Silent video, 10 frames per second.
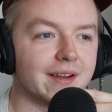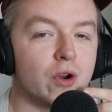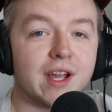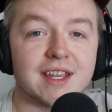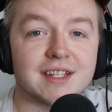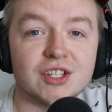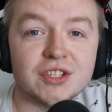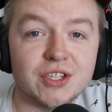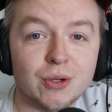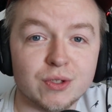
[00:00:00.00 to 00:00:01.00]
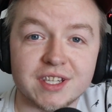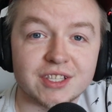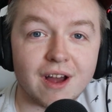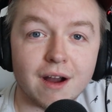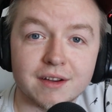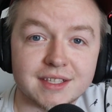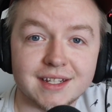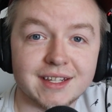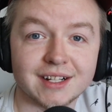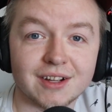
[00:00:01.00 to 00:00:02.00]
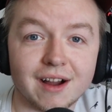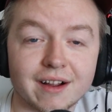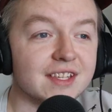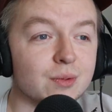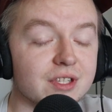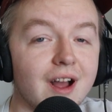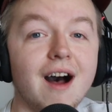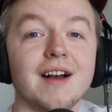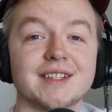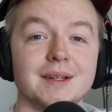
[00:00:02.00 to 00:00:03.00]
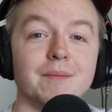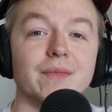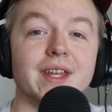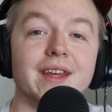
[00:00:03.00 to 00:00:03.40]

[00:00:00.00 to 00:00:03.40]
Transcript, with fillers: Or you guys can just use the songs in TikTok. This was awesome.